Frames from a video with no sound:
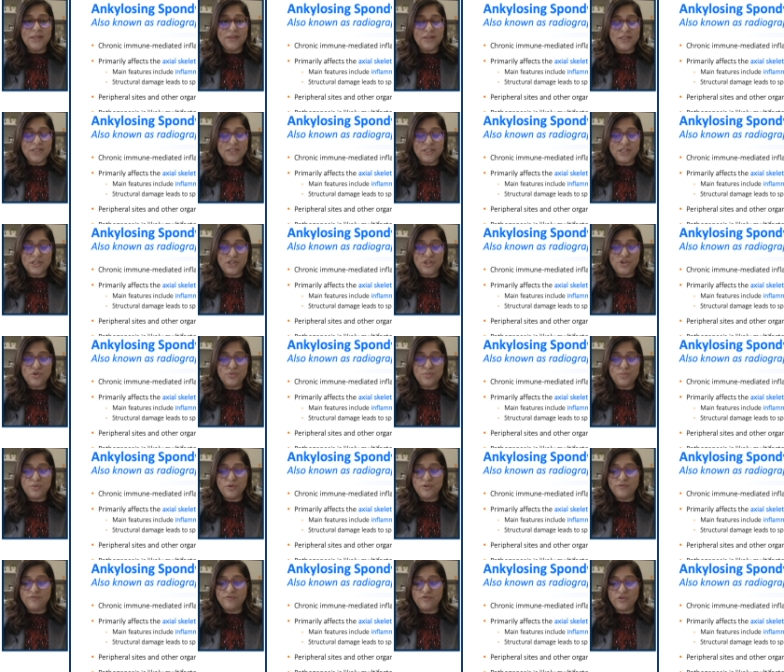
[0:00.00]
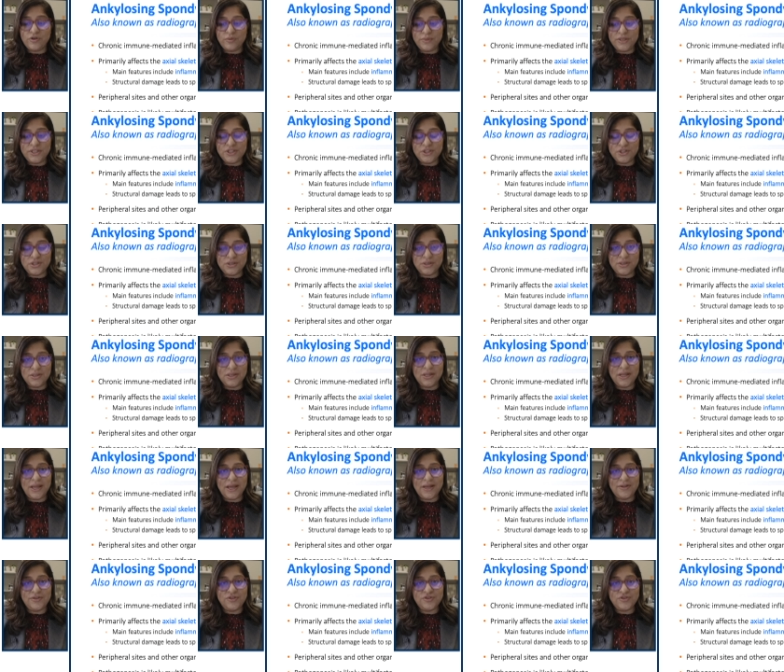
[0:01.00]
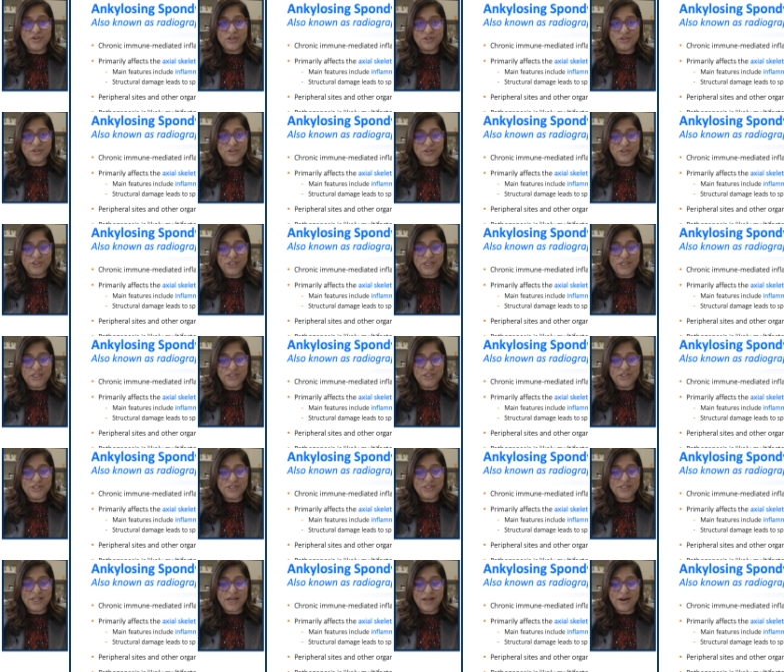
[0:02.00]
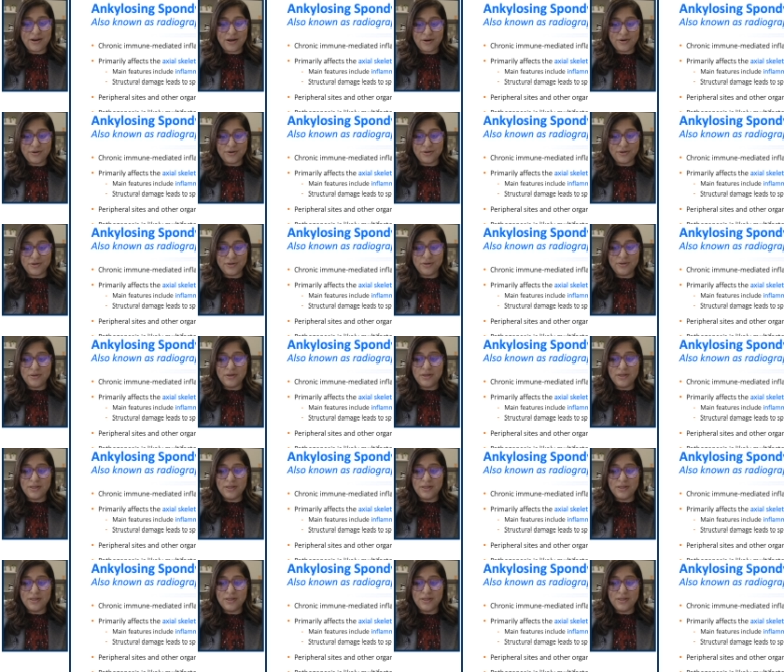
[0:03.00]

There's a new bone formation and structural changes that occur.